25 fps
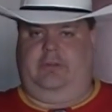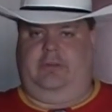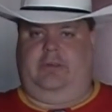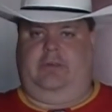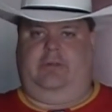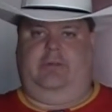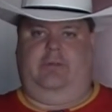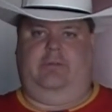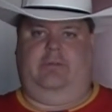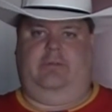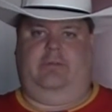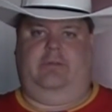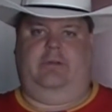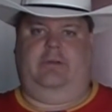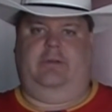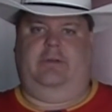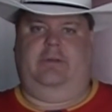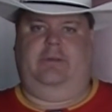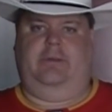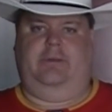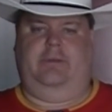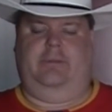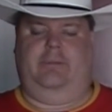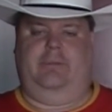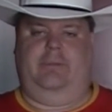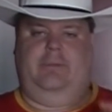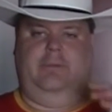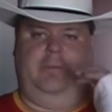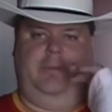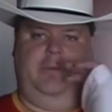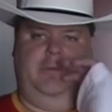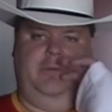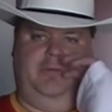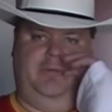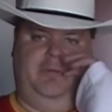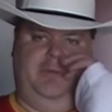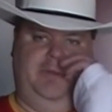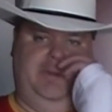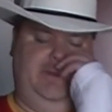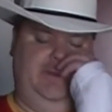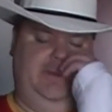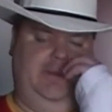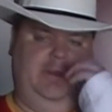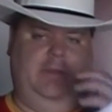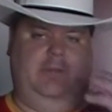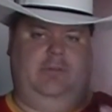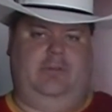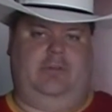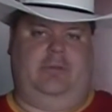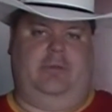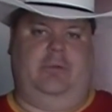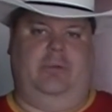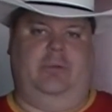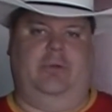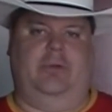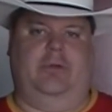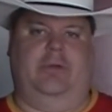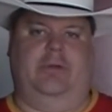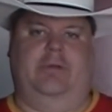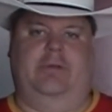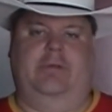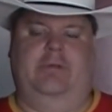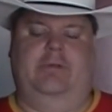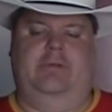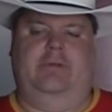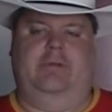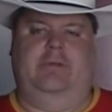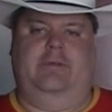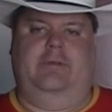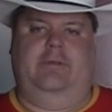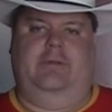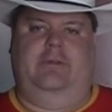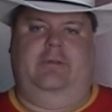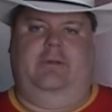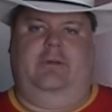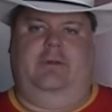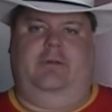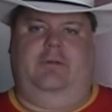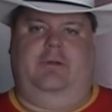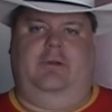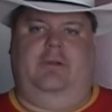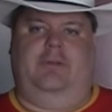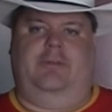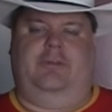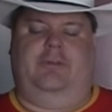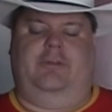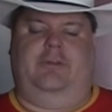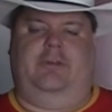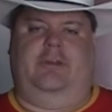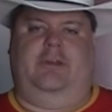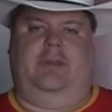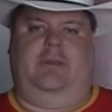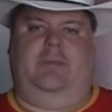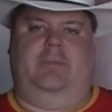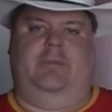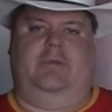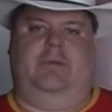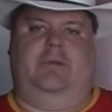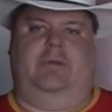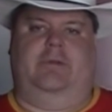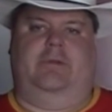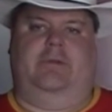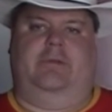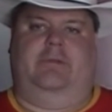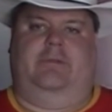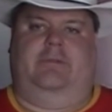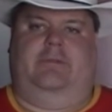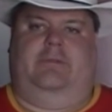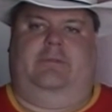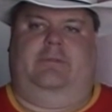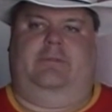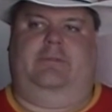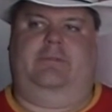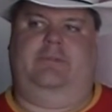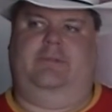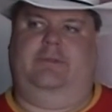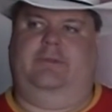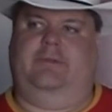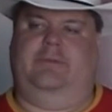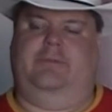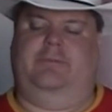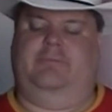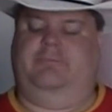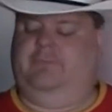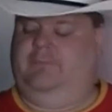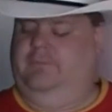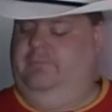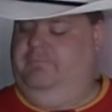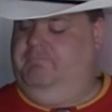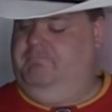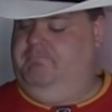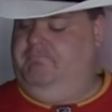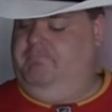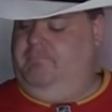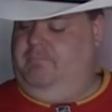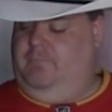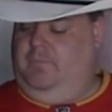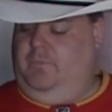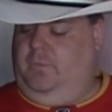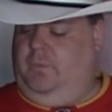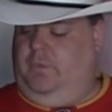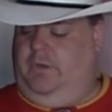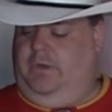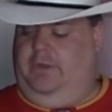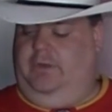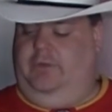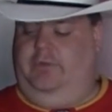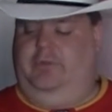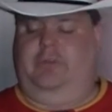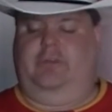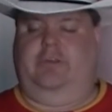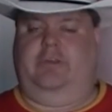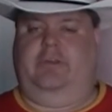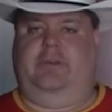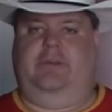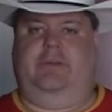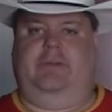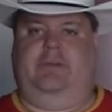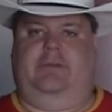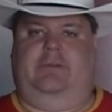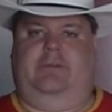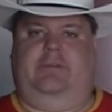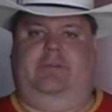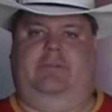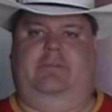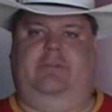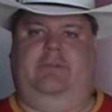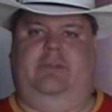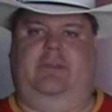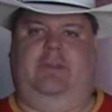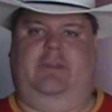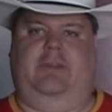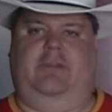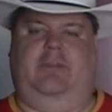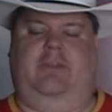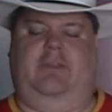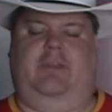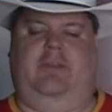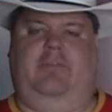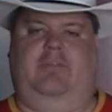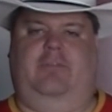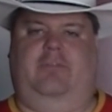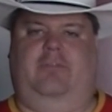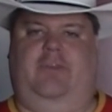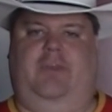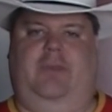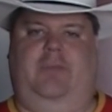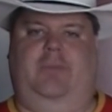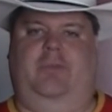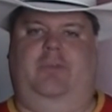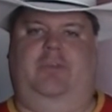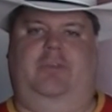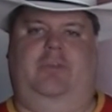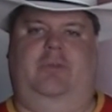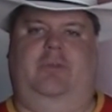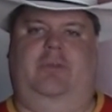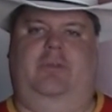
I couldn't tell you who is the leading scorer of all time or, you know, what else, anything famous or